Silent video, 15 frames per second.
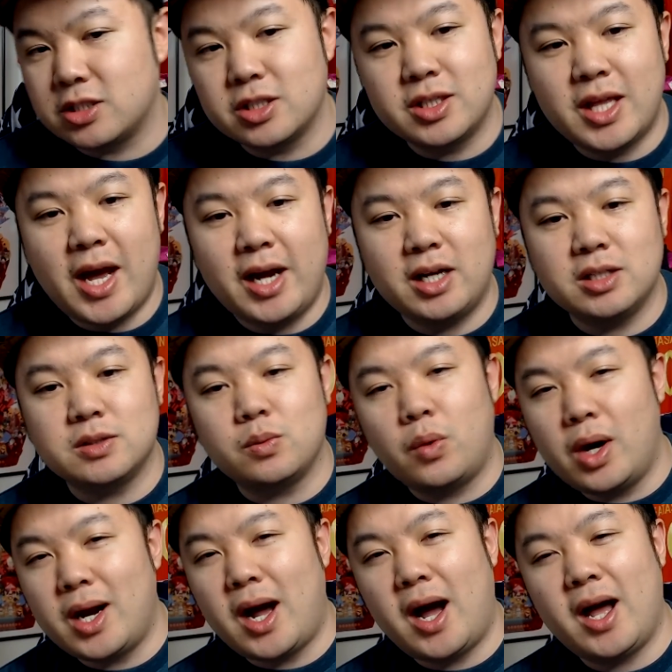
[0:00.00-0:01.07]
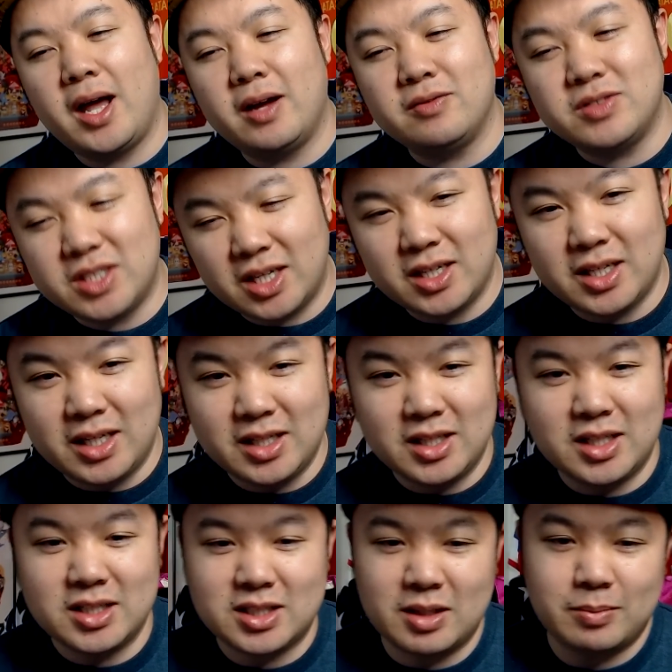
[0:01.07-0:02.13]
So that is what I have done in this